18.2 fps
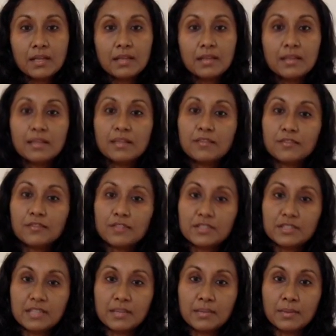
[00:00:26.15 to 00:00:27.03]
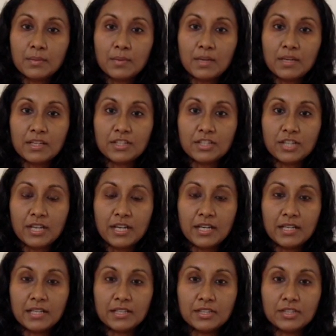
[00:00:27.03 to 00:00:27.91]
then the first thing we want to
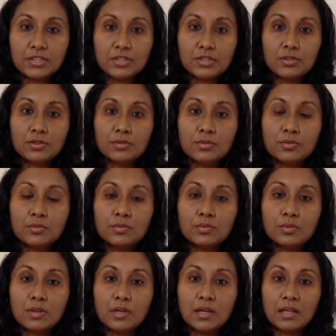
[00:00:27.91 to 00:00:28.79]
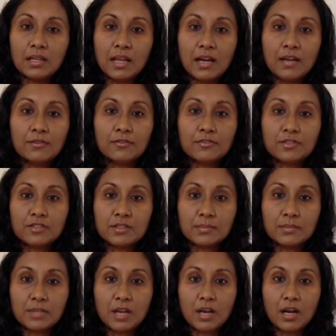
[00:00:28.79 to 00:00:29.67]
change to allow for
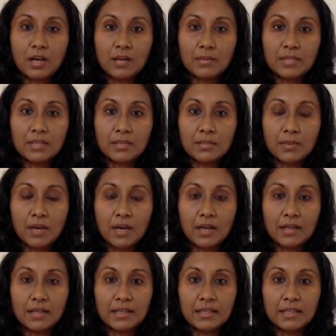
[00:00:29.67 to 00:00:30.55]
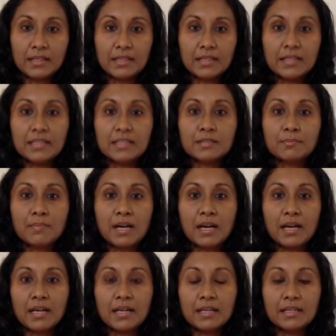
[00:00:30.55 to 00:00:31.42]
some calm in the body is
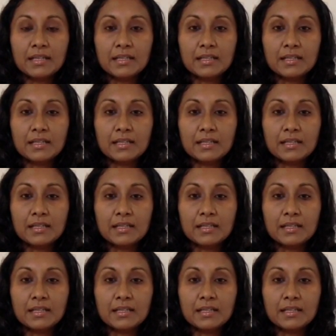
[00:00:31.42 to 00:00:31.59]
by